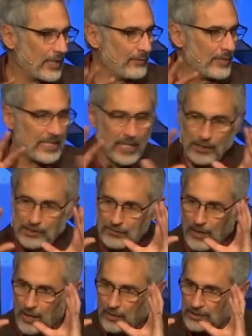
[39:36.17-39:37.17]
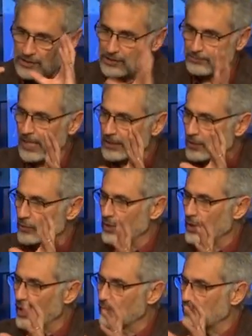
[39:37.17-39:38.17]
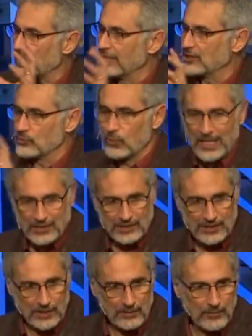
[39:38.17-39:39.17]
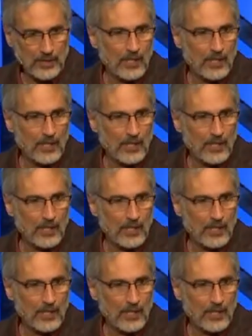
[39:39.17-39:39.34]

And because of our respect and regard for his wisdom,